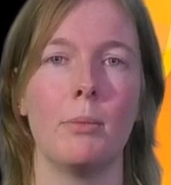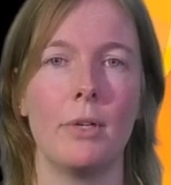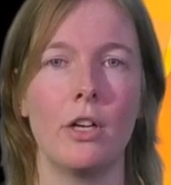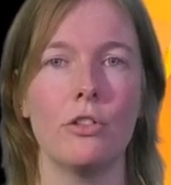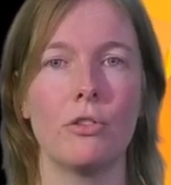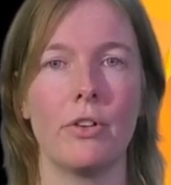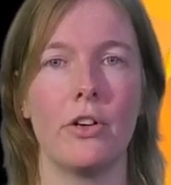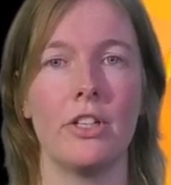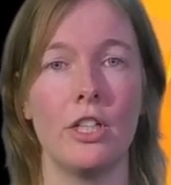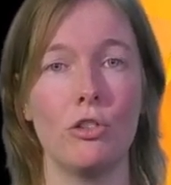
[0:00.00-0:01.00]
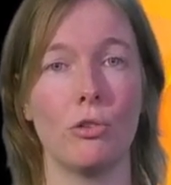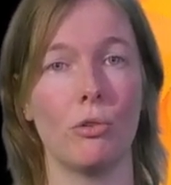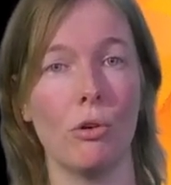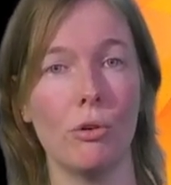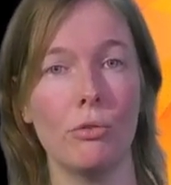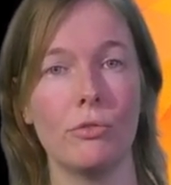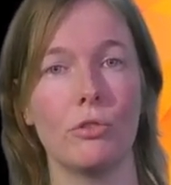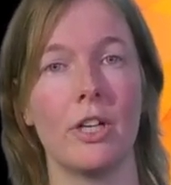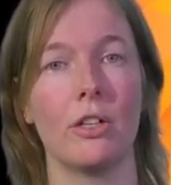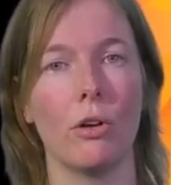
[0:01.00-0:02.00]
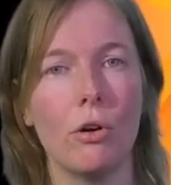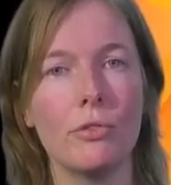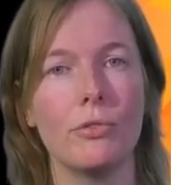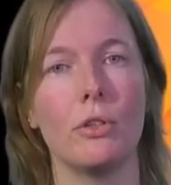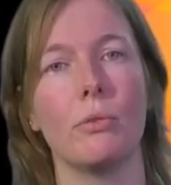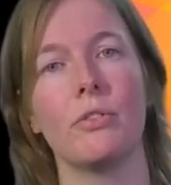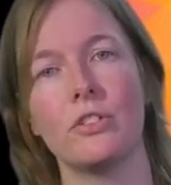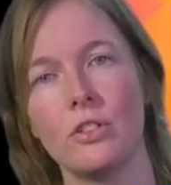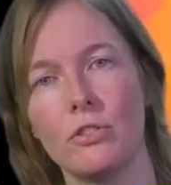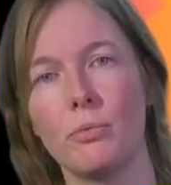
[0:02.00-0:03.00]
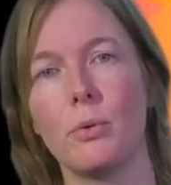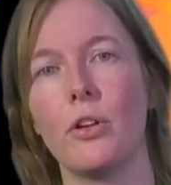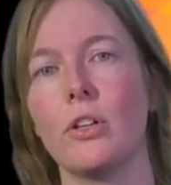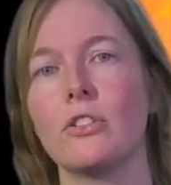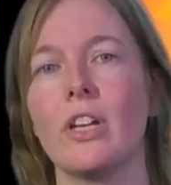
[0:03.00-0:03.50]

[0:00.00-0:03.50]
Because of our initial goal, to get an overview of assistive products